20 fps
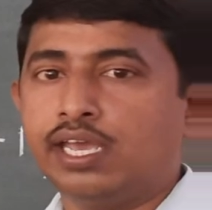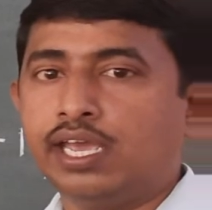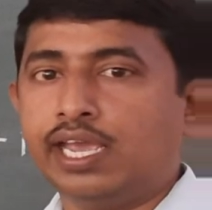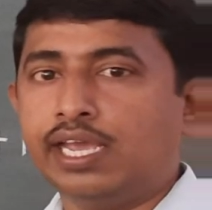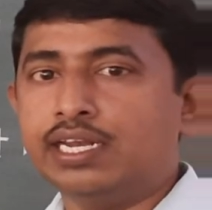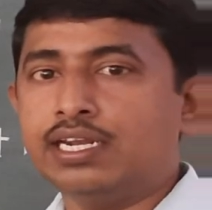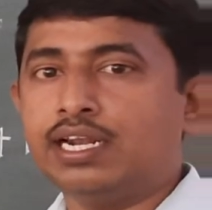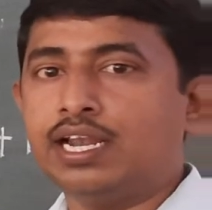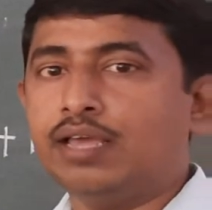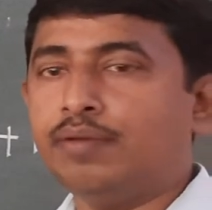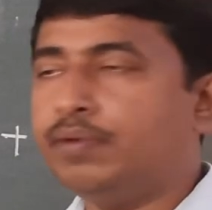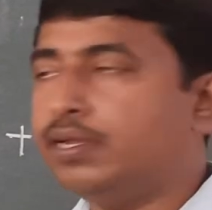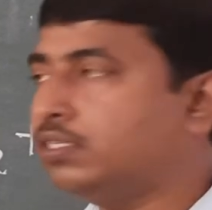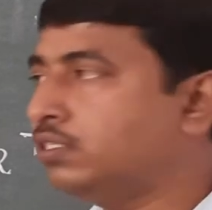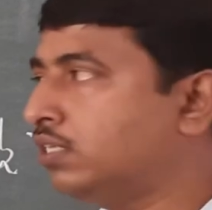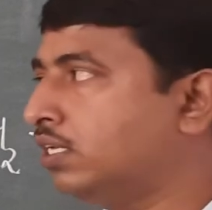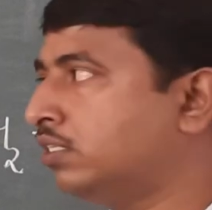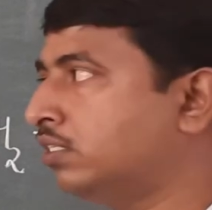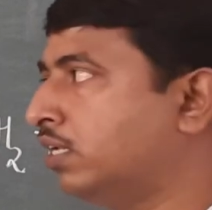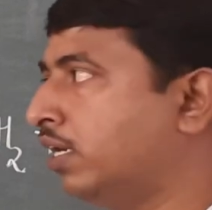in
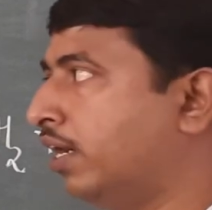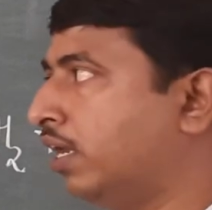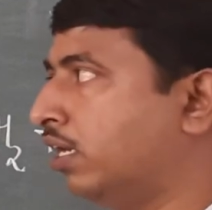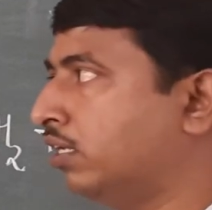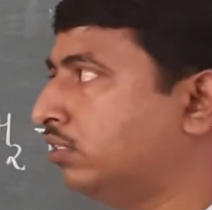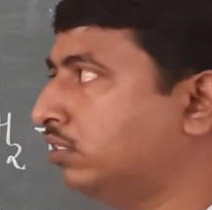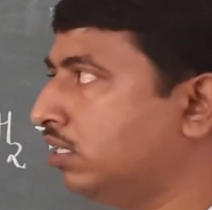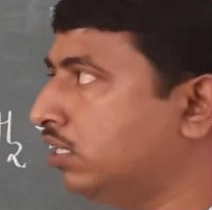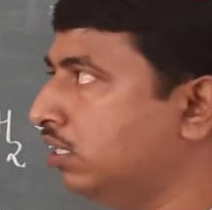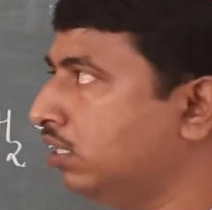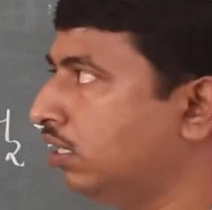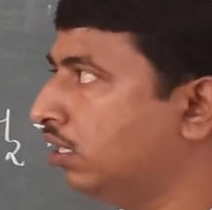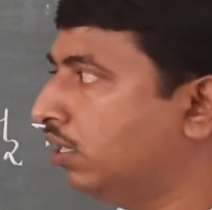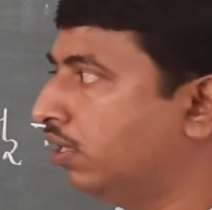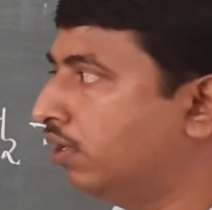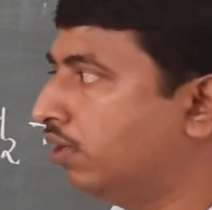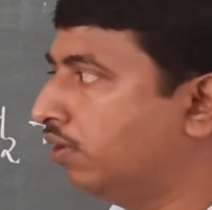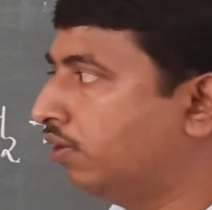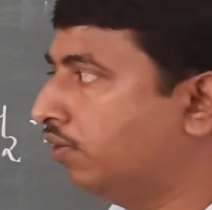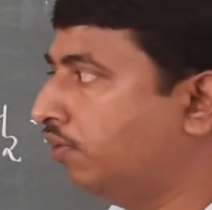Clemmensen's reduction,
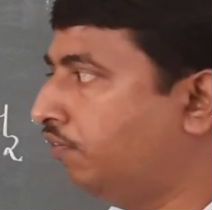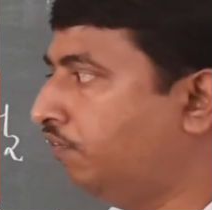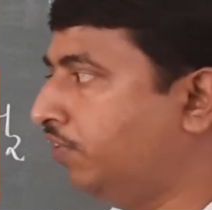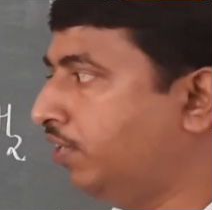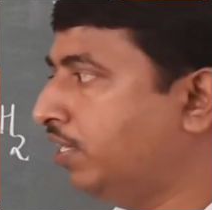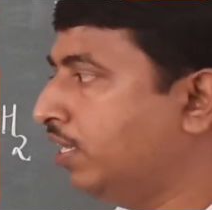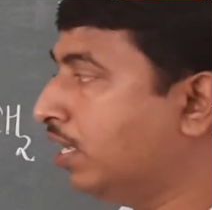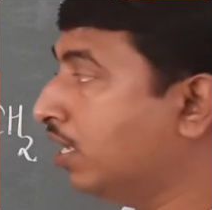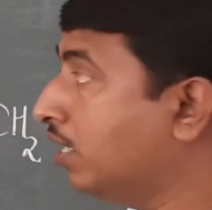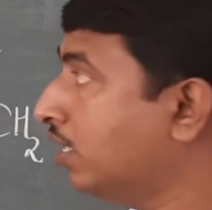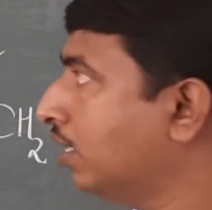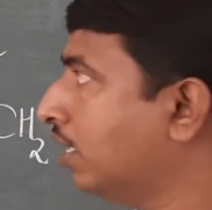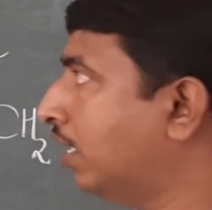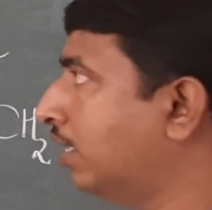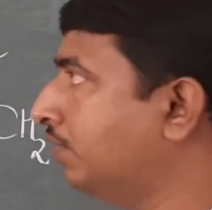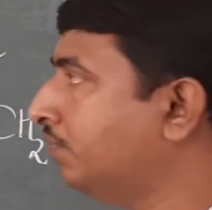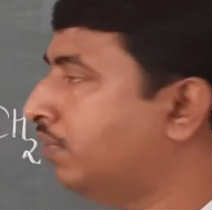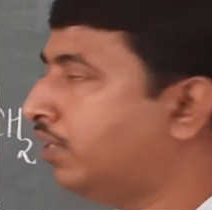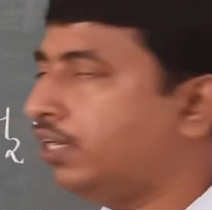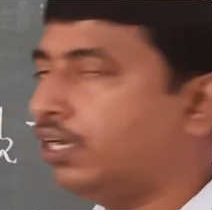we are
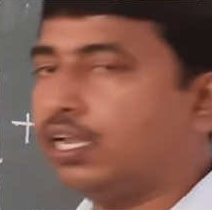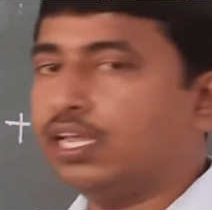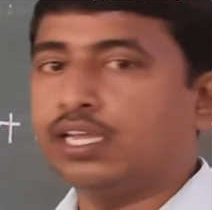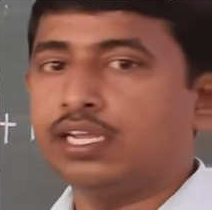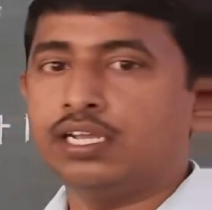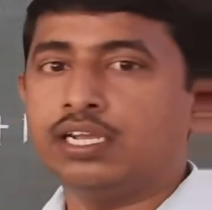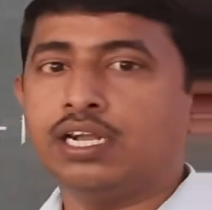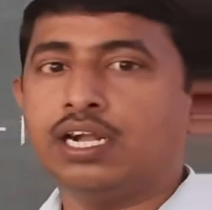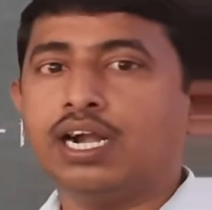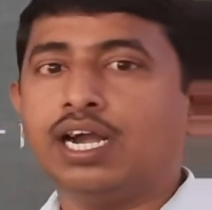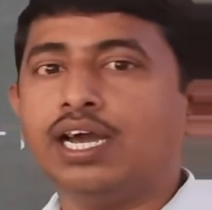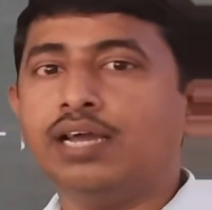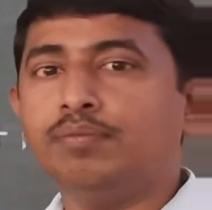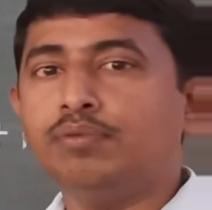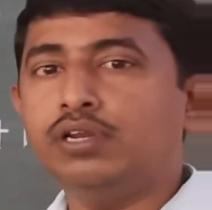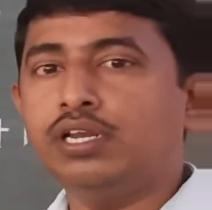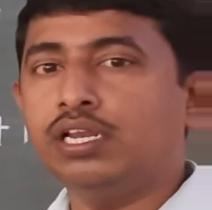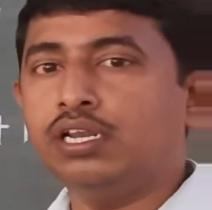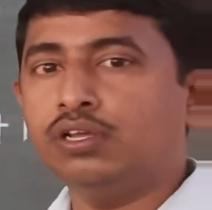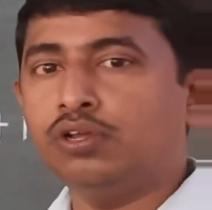converting
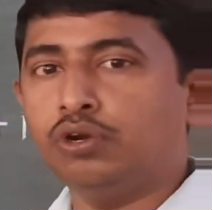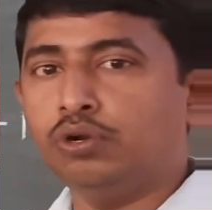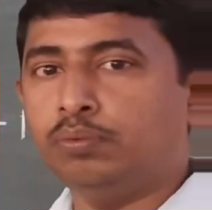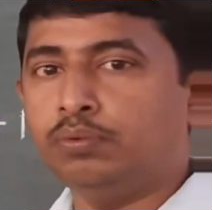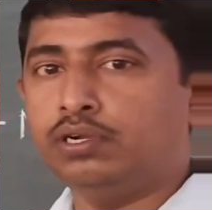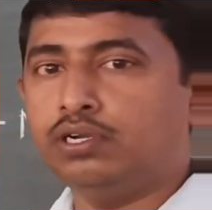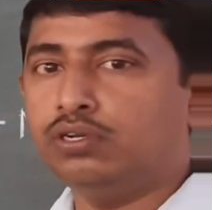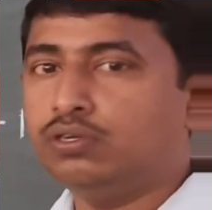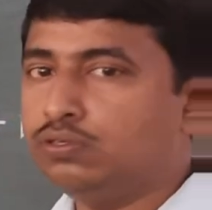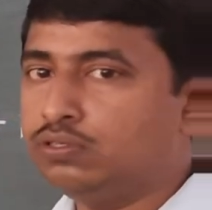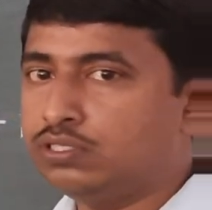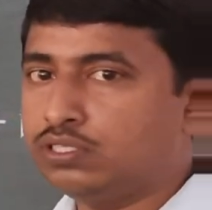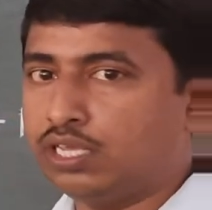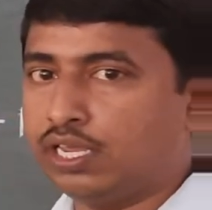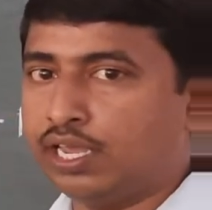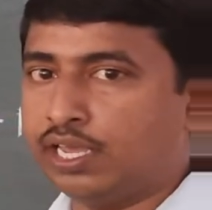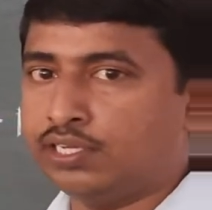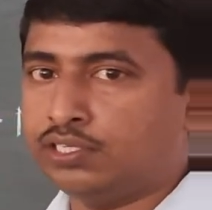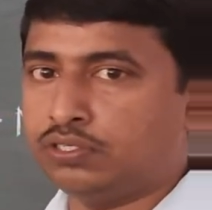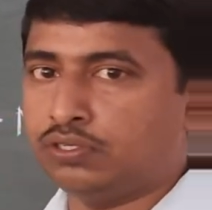carbonyl group to
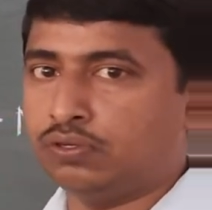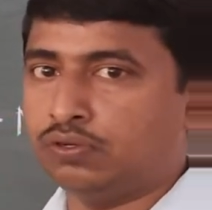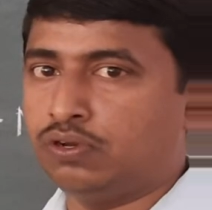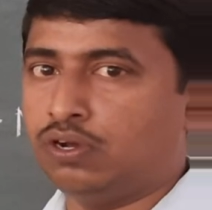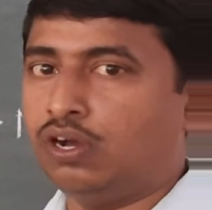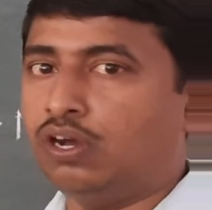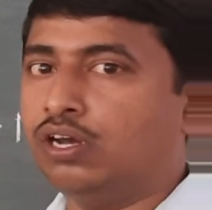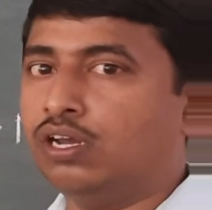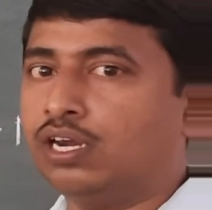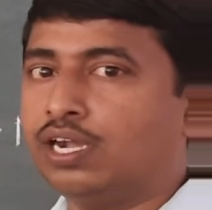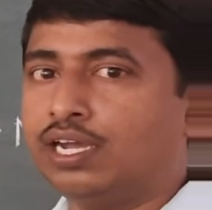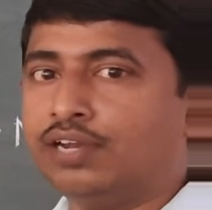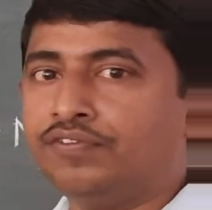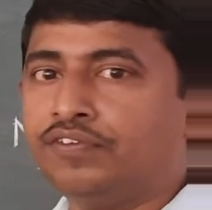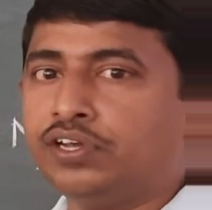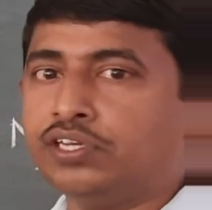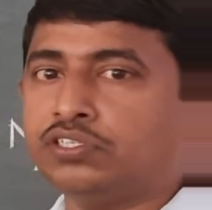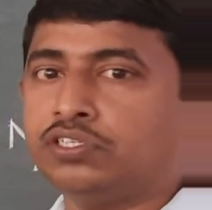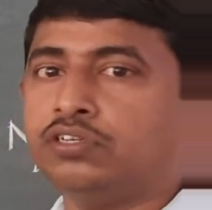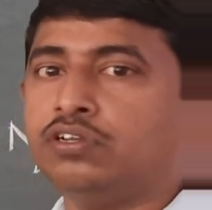CH2 or
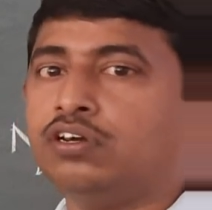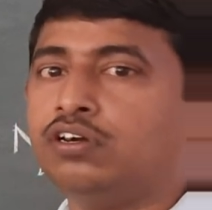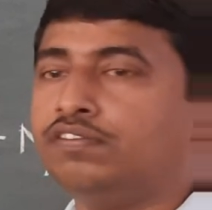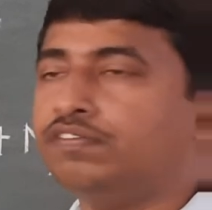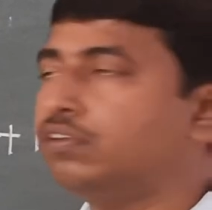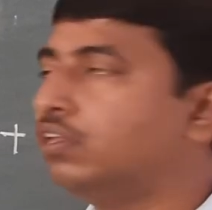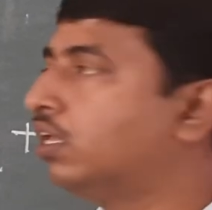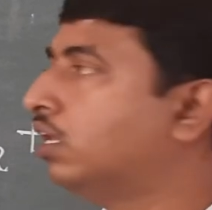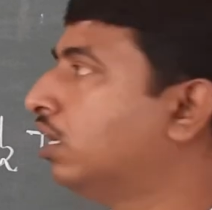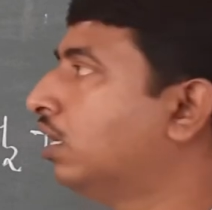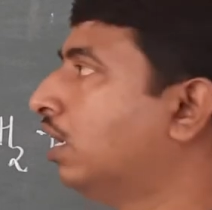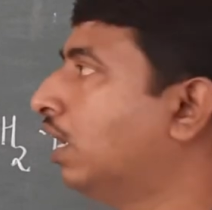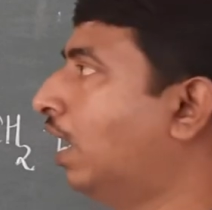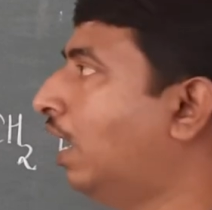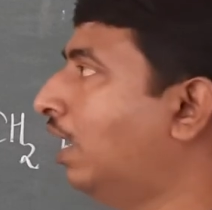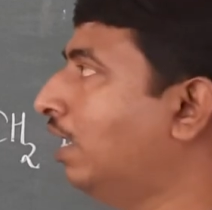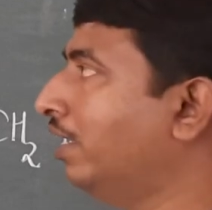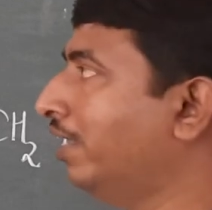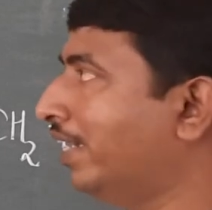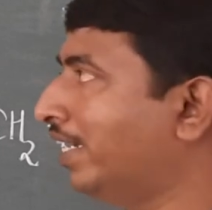conversion of
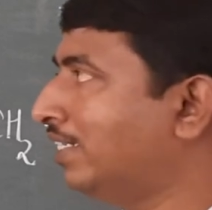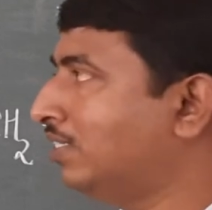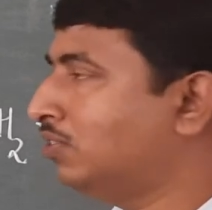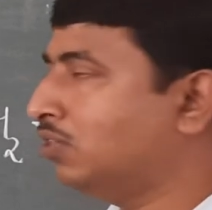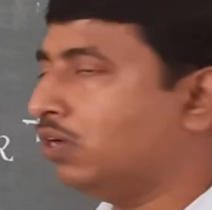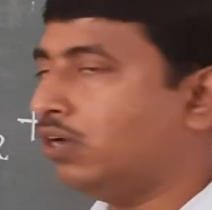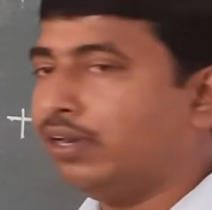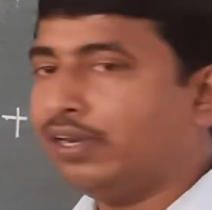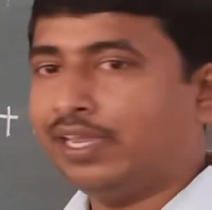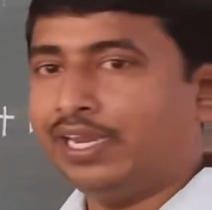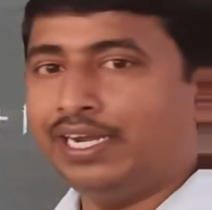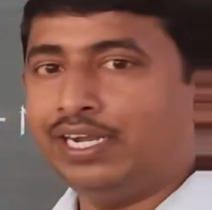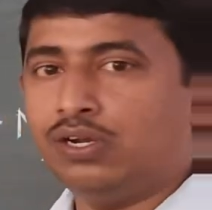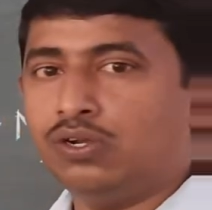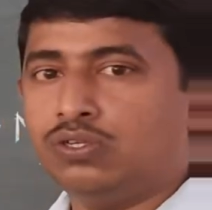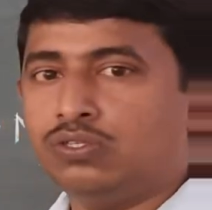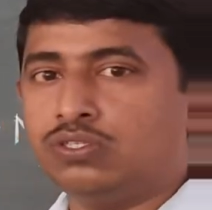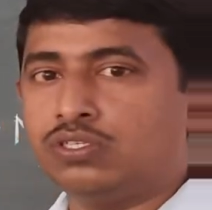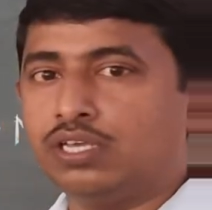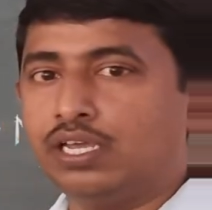aldehydes or
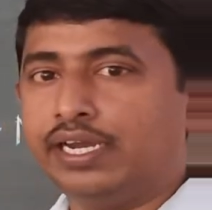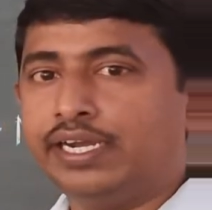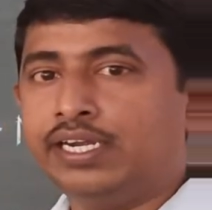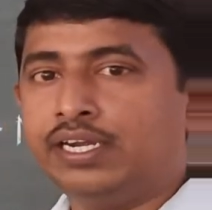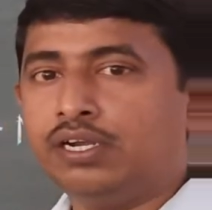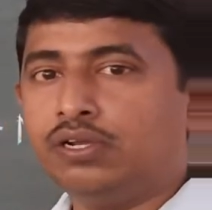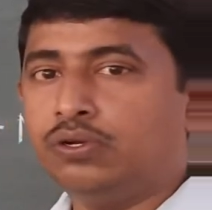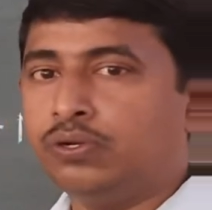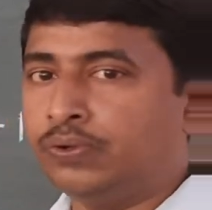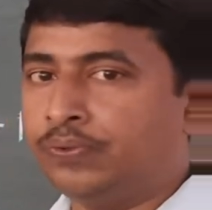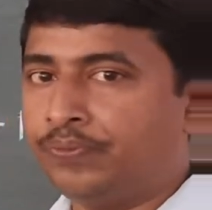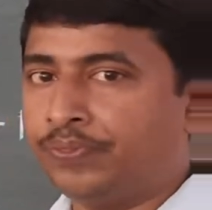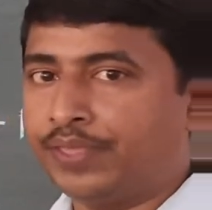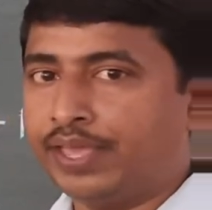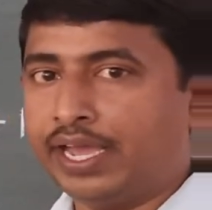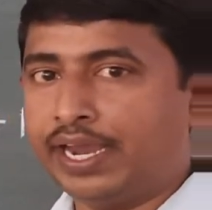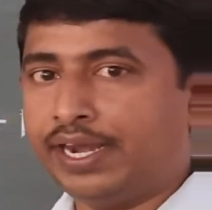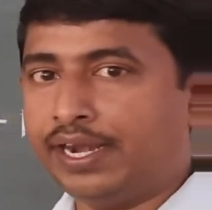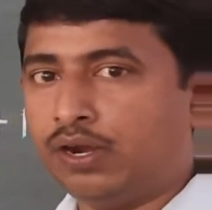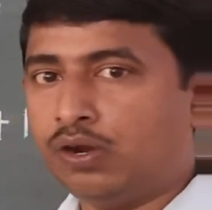ketones into
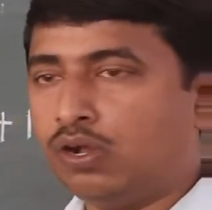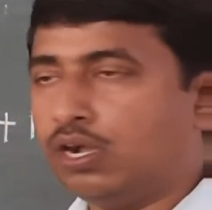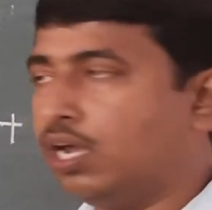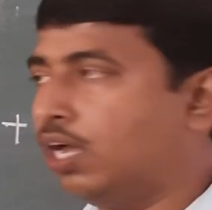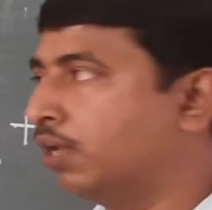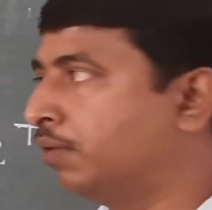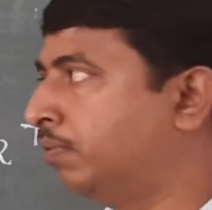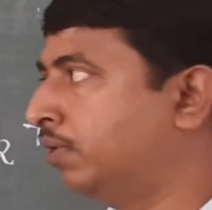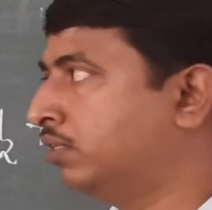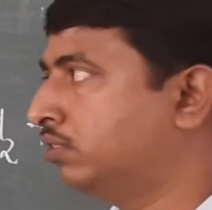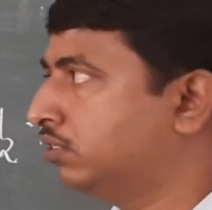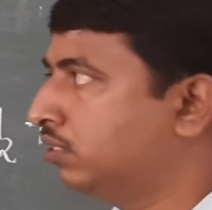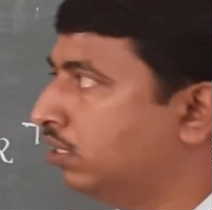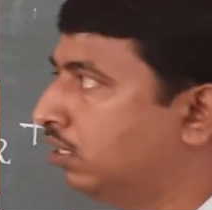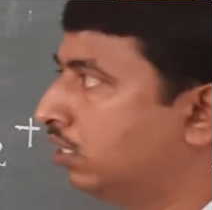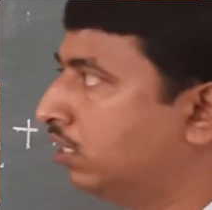hydrocarbons.